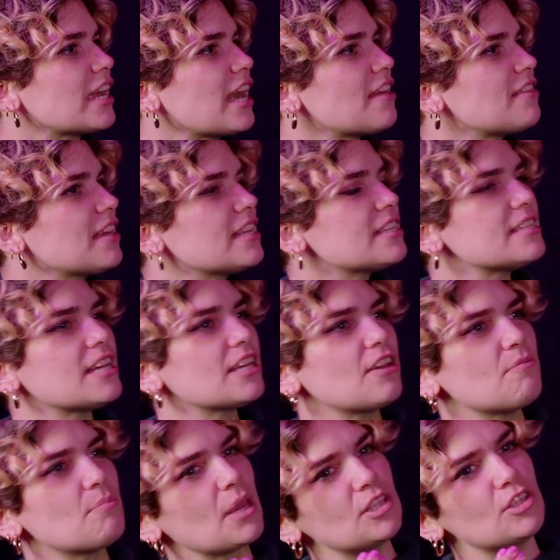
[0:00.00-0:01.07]
And I think it's like it
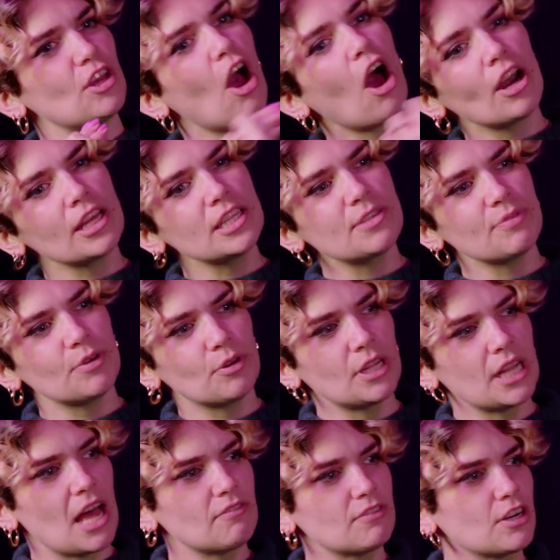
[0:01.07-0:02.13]
makes the audience feel
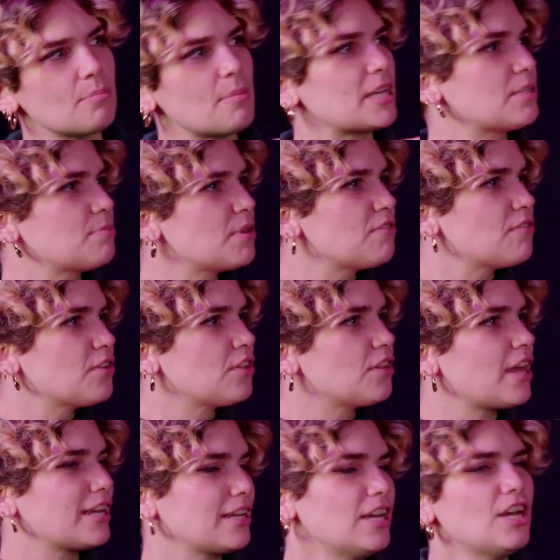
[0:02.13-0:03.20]
clever. It makes me feel
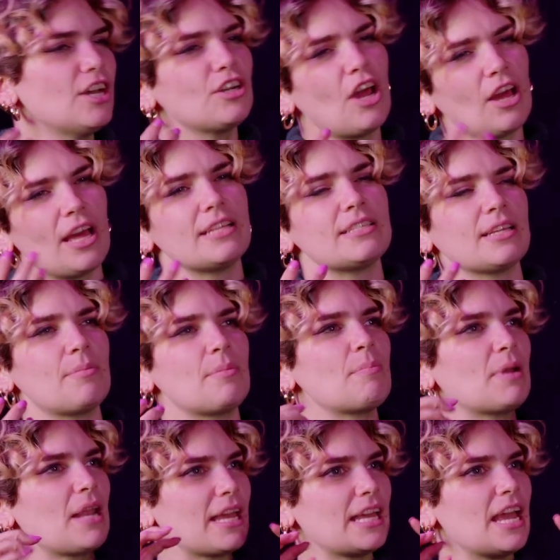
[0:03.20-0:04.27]
like, not as a comedian,
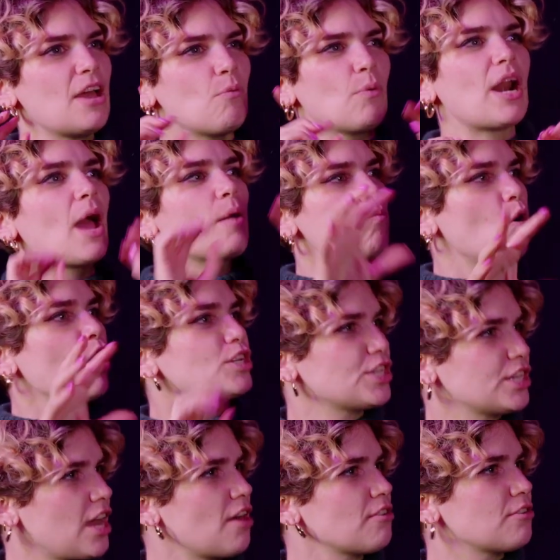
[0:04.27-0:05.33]
but like when I'm
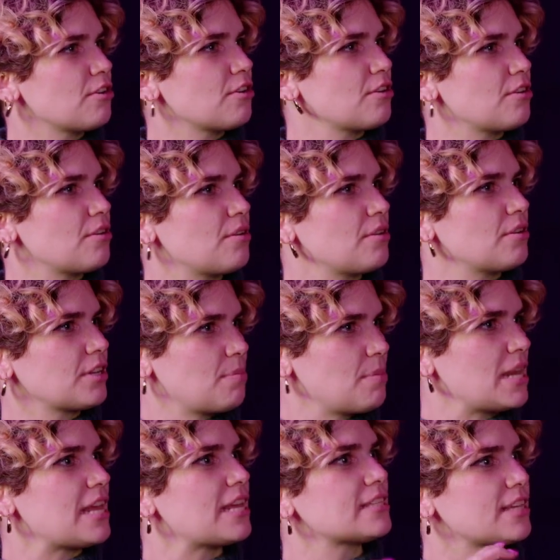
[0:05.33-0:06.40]
watching other
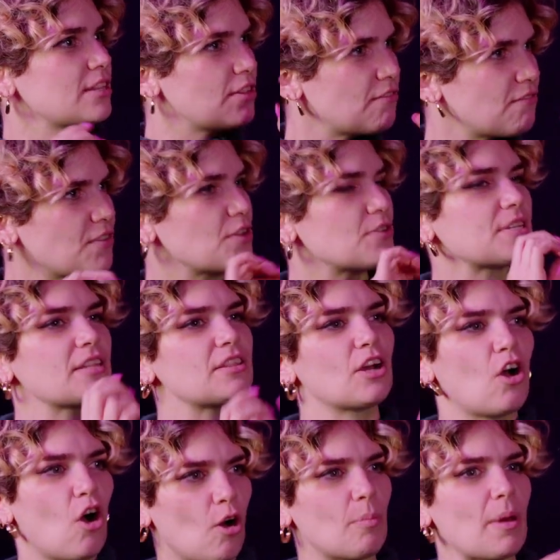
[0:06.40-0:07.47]
comedians and it feels like the
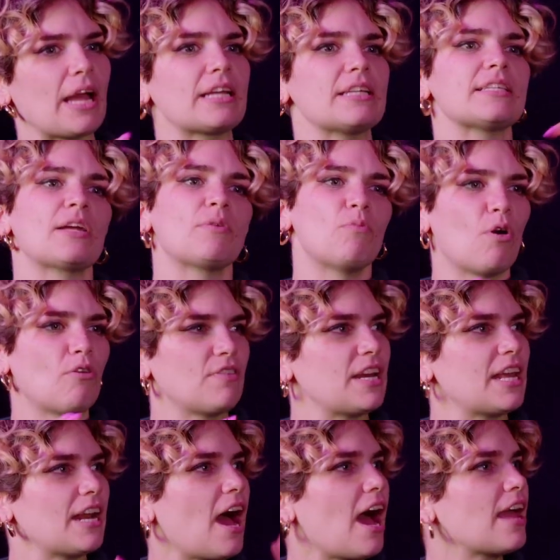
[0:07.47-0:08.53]
callback is like woven
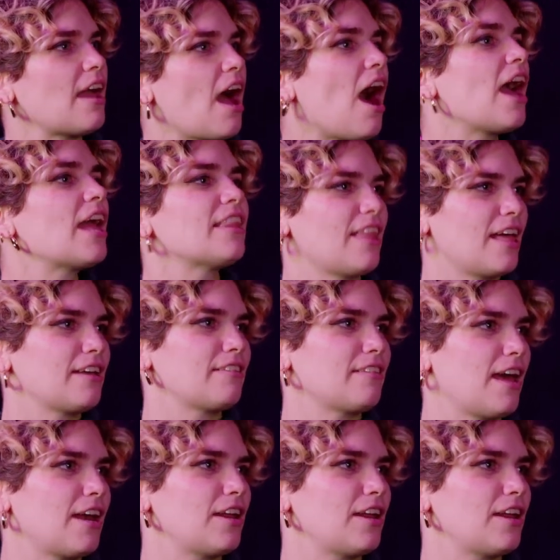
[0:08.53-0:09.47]
in, I like that.